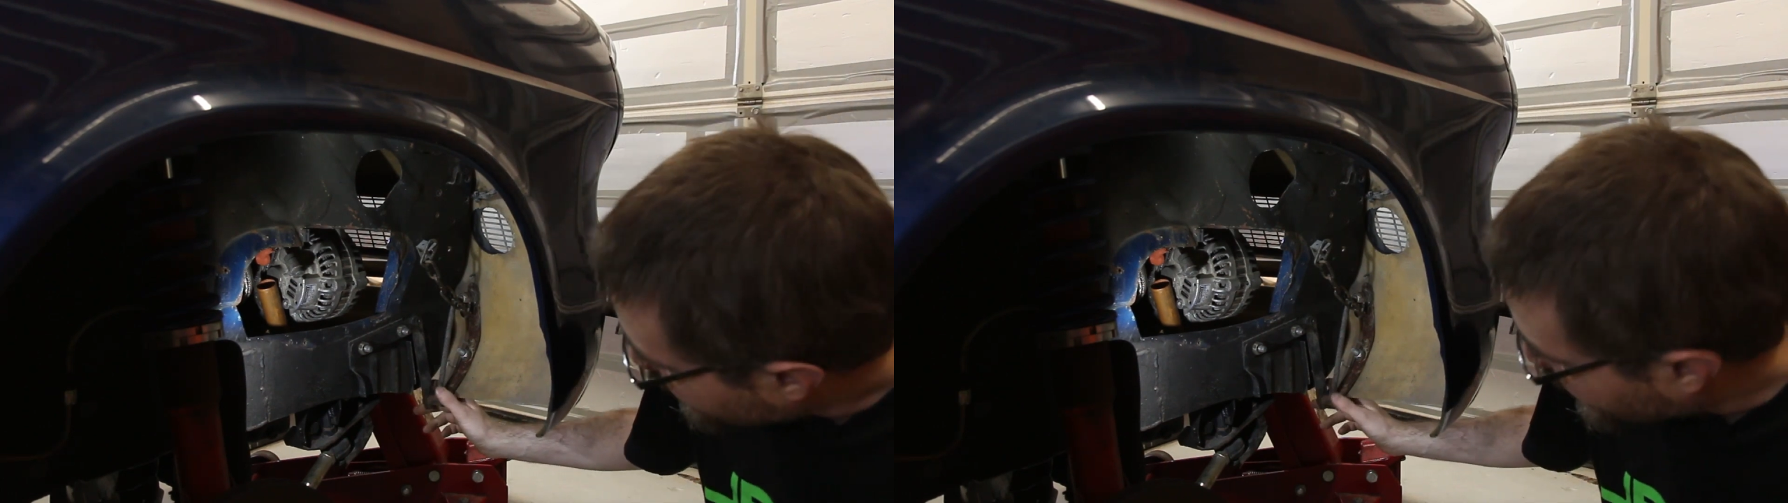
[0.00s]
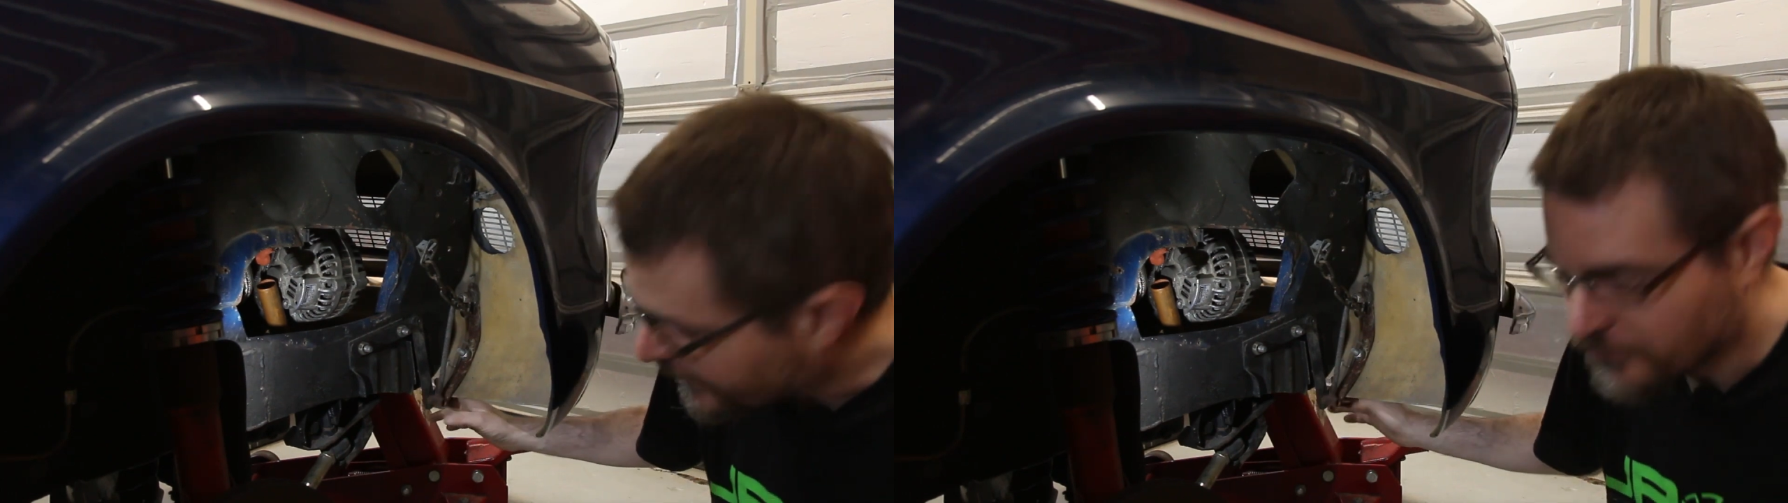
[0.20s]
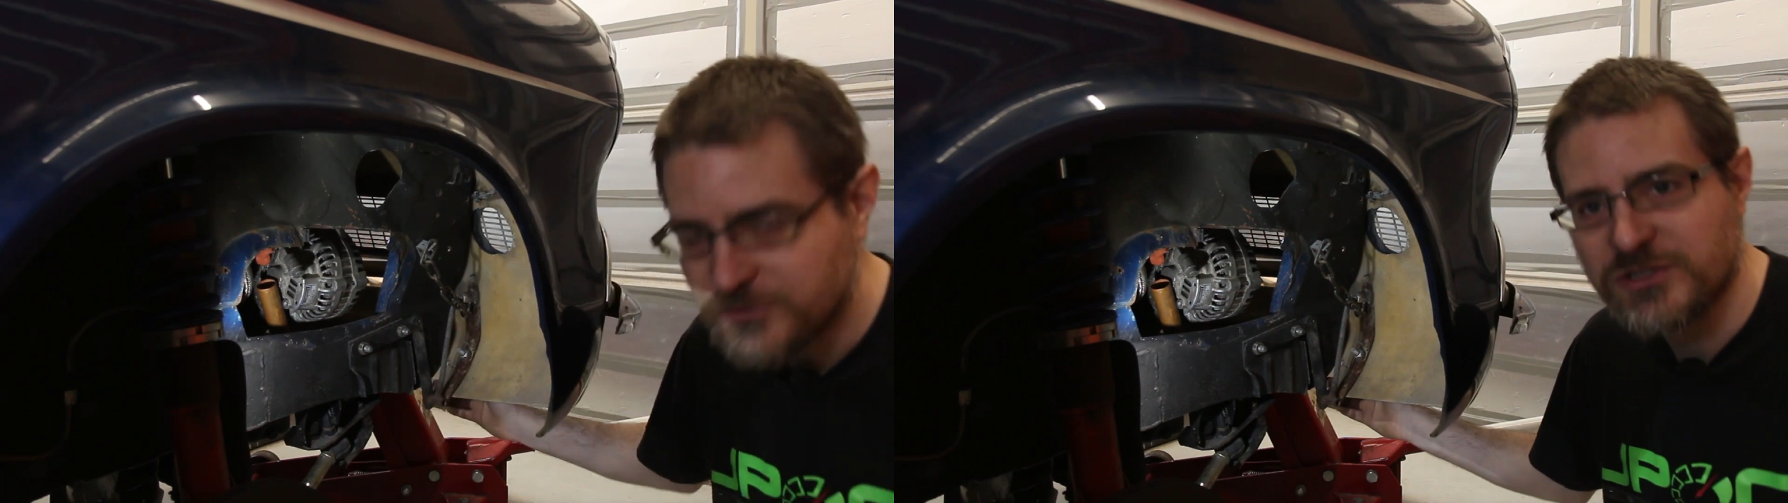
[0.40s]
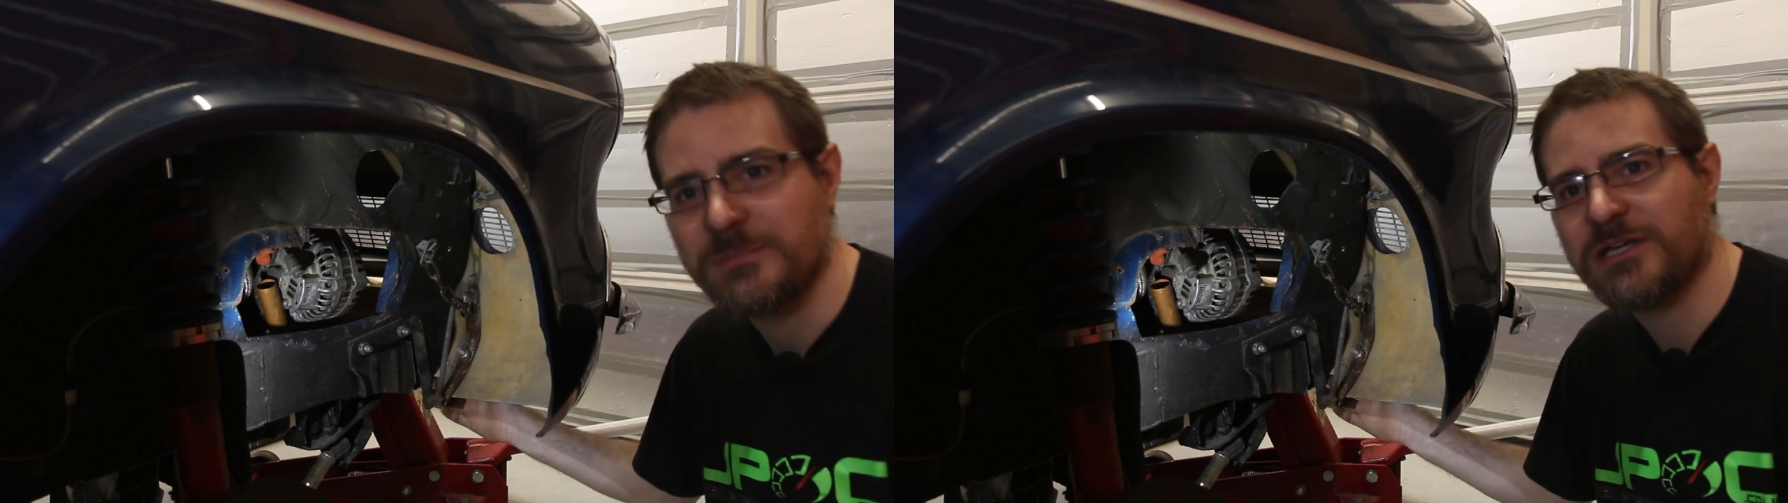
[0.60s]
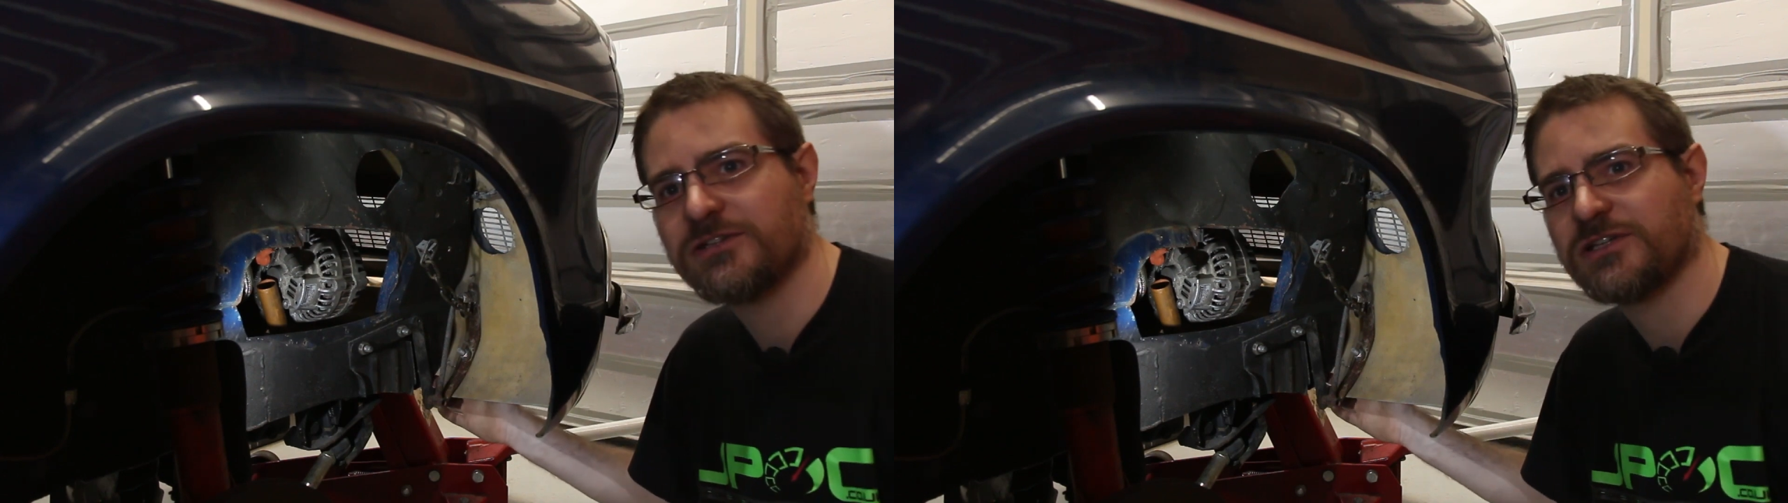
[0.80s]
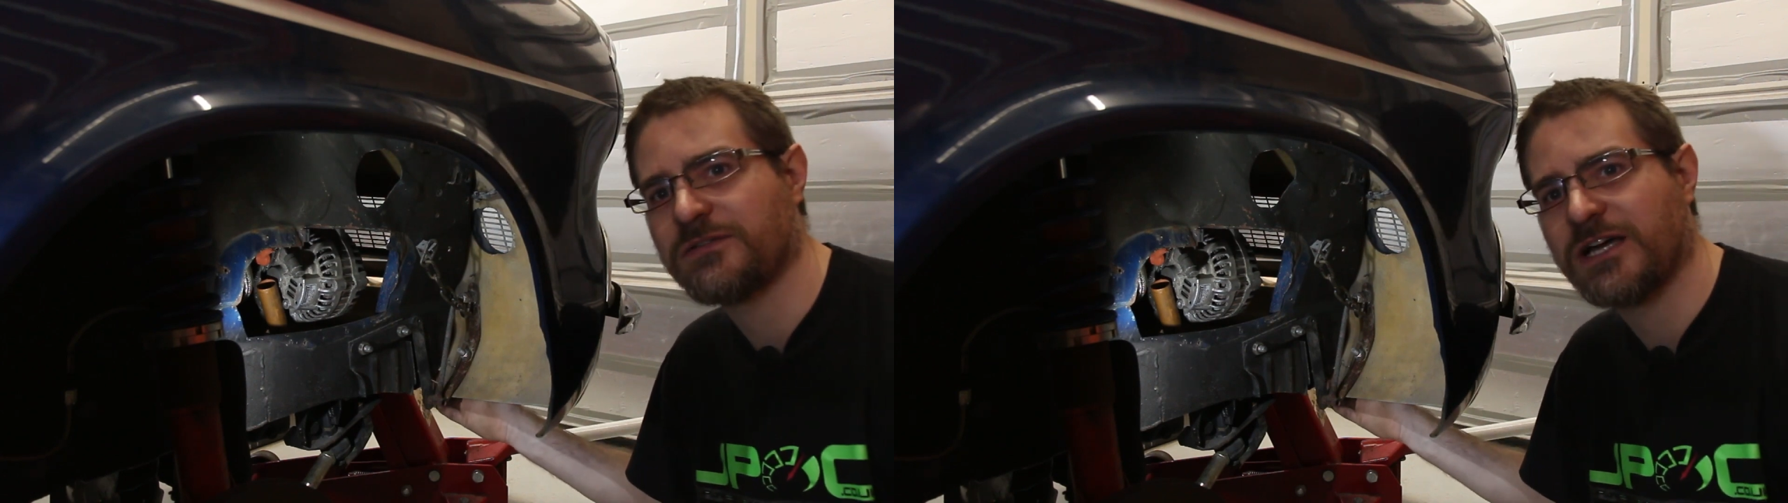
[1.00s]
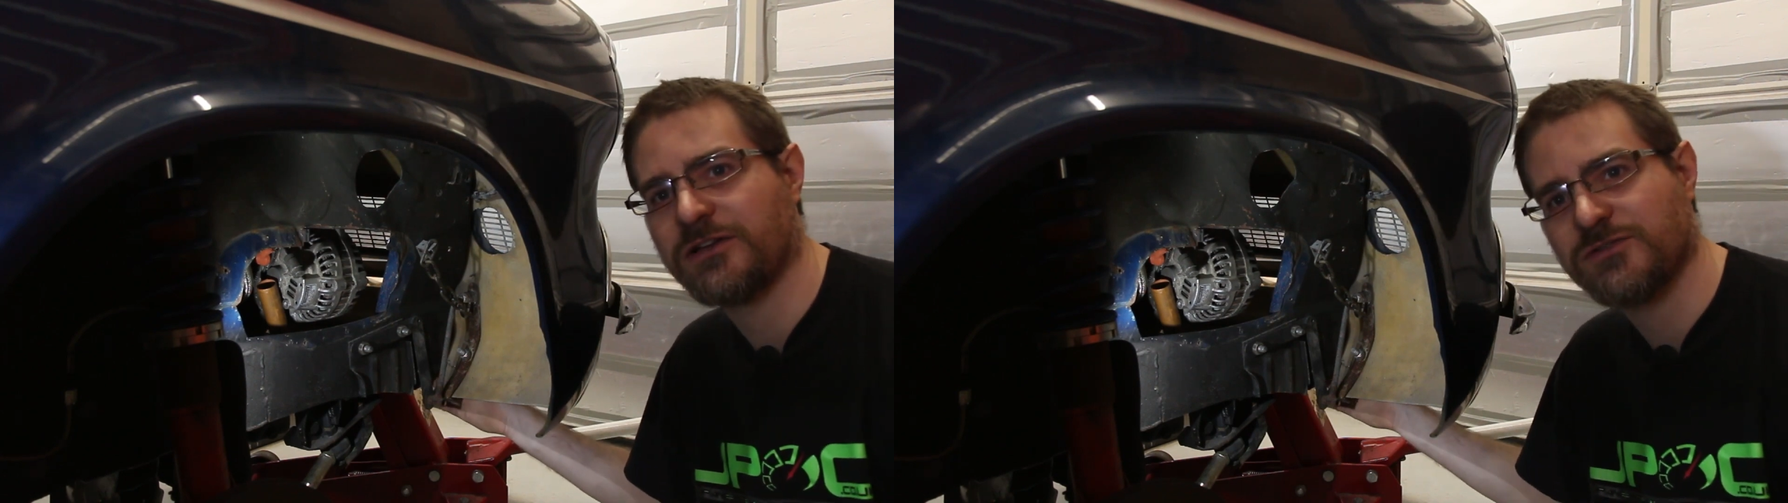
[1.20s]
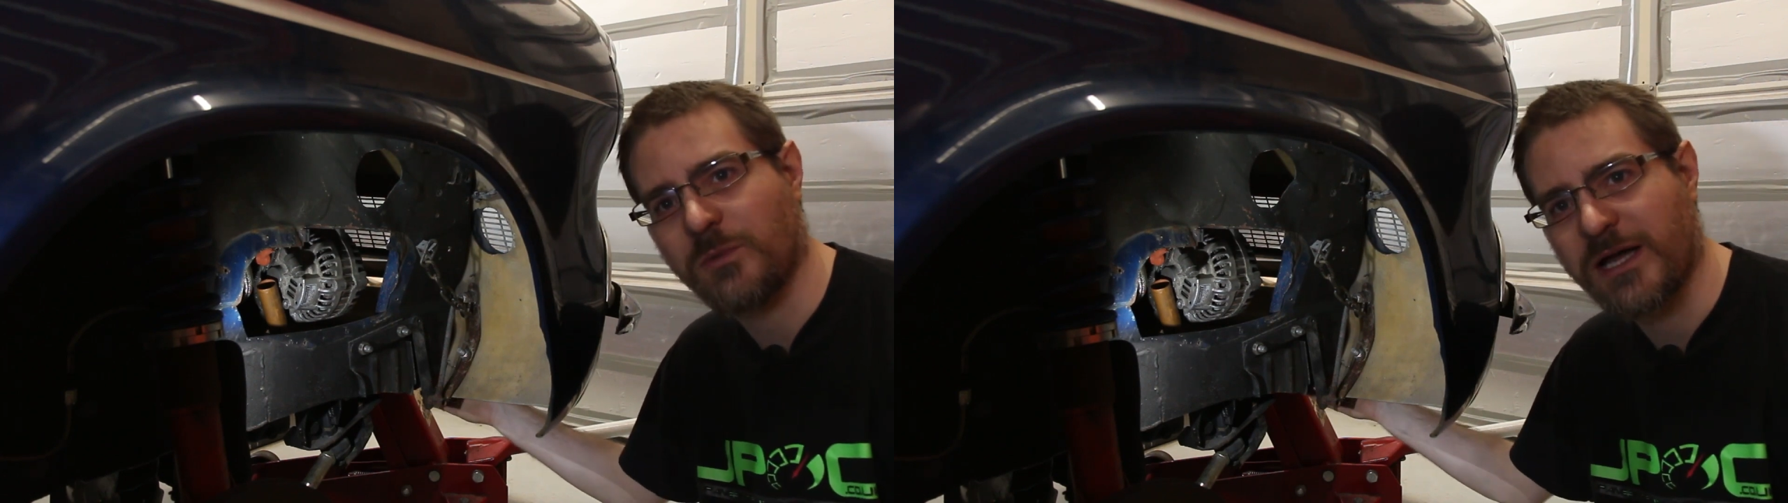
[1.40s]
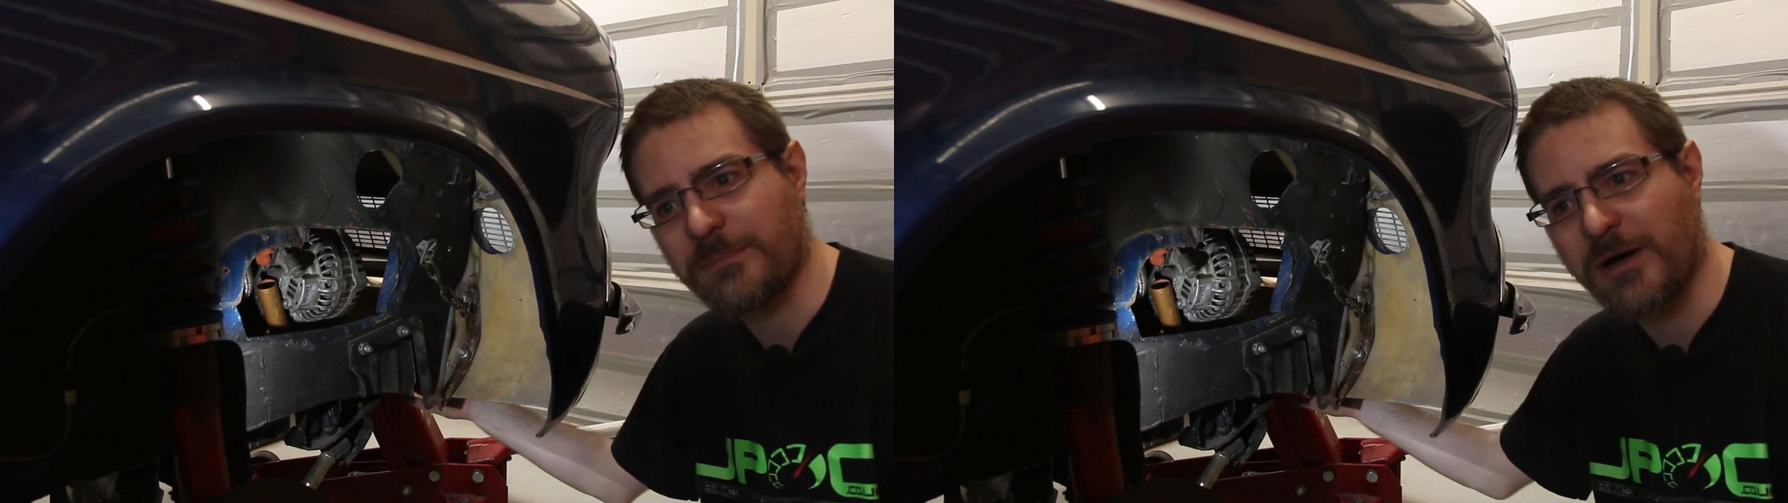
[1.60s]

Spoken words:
And also because I've cut away